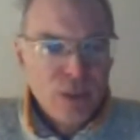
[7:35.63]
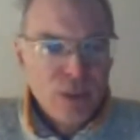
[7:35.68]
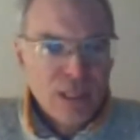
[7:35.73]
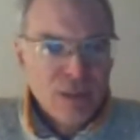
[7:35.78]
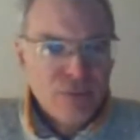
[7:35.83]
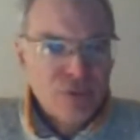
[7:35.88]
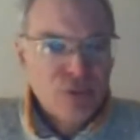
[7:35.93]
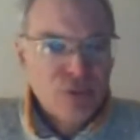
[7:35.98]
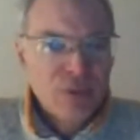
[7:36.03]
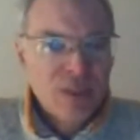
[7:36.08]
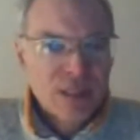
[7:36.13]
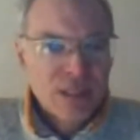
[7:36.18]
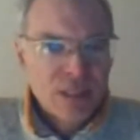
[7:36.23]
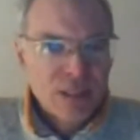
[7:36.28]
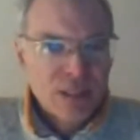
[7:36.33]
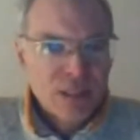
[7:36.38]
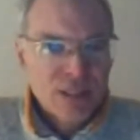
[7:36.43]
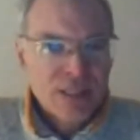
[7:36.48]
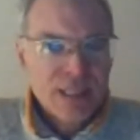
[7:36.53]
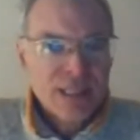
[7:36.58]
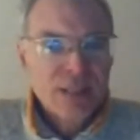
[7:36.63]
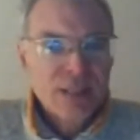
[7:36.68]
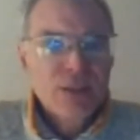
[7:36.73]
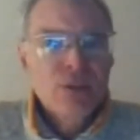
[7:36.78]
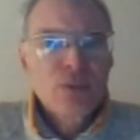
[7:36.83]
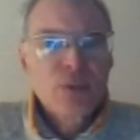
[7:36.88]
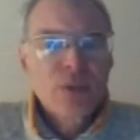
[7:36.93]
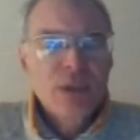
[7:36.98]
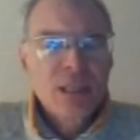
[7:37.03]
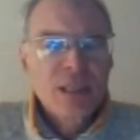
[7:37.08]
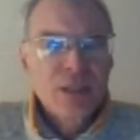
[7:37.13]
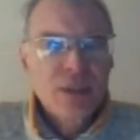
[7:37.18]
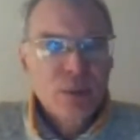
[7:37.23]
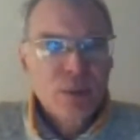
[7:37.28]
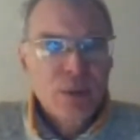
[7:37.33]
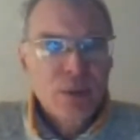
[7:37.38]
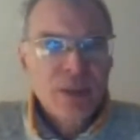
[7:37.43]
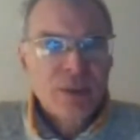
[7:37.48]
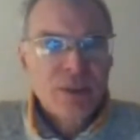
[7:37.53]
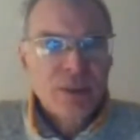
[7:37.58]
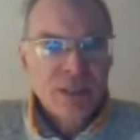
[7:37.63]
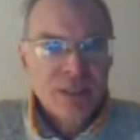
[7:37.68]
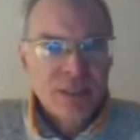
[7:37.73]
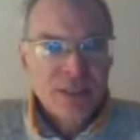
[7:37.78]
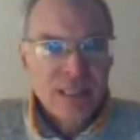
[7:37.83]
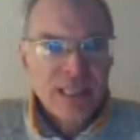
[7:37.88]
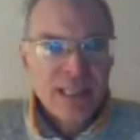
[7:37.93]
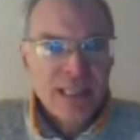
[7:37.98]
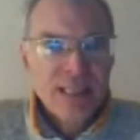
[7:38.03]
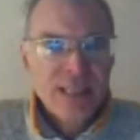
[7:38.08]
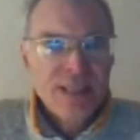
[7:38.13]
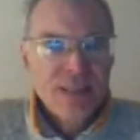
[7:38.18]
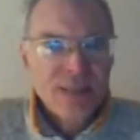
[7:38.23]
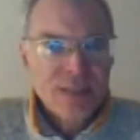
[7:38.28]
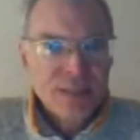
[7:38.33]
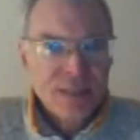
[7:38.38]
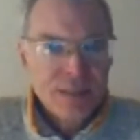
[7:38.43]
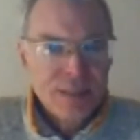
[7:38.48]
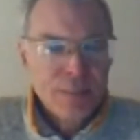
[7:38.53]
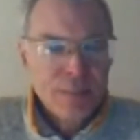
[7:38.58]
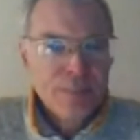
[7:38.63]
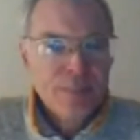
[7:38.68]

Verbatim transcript: we have to discuss this together with uh, Elise.